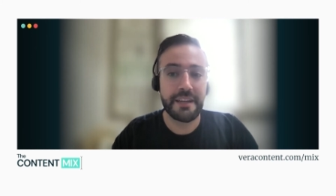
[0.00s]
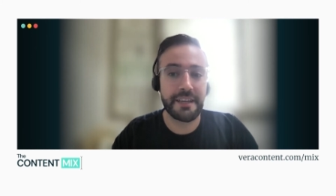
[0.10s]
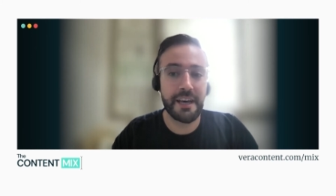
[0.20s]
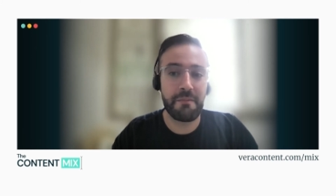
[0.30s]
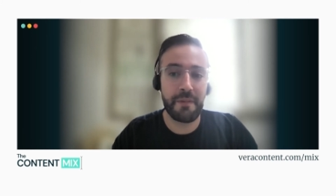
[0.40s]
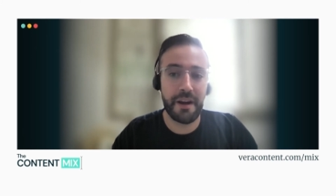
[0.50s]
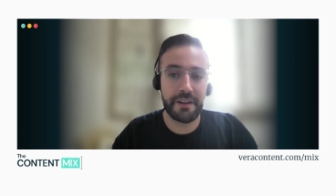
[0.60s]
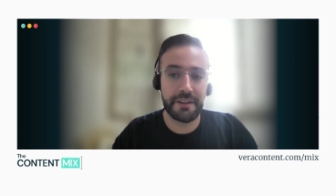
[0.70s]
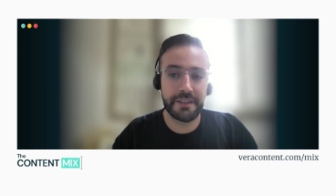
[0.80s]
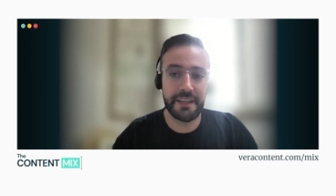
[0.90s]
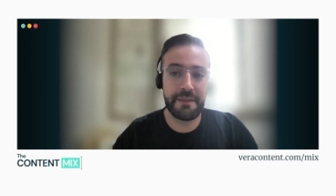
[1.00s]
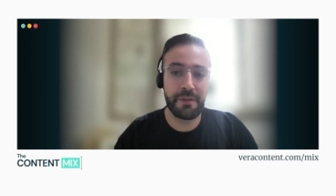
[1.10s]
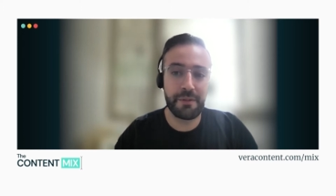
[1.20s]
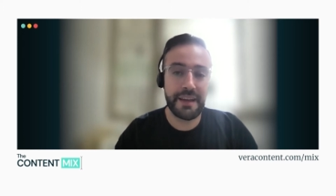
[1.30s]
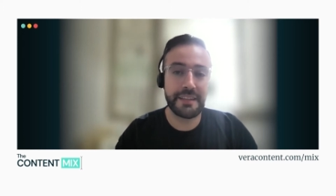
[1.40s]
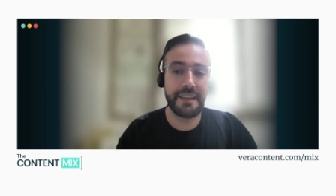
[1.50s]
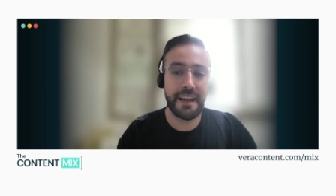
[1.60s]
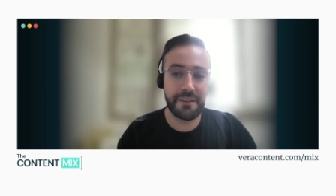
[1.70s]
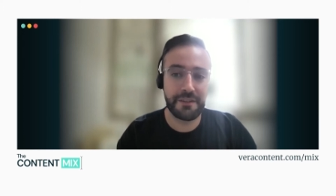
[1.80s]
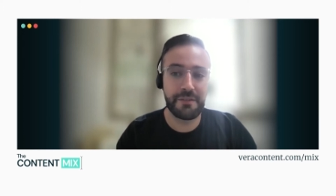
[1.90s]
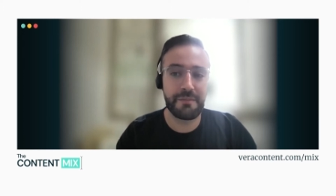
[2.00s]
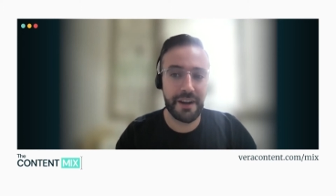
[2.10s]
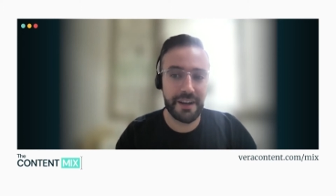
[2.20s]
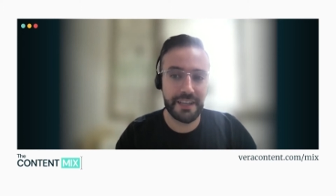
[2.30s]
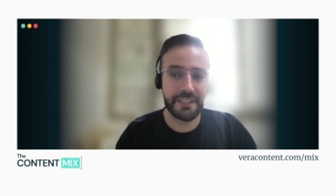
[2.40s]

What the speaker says: to help marketers implement technical marketing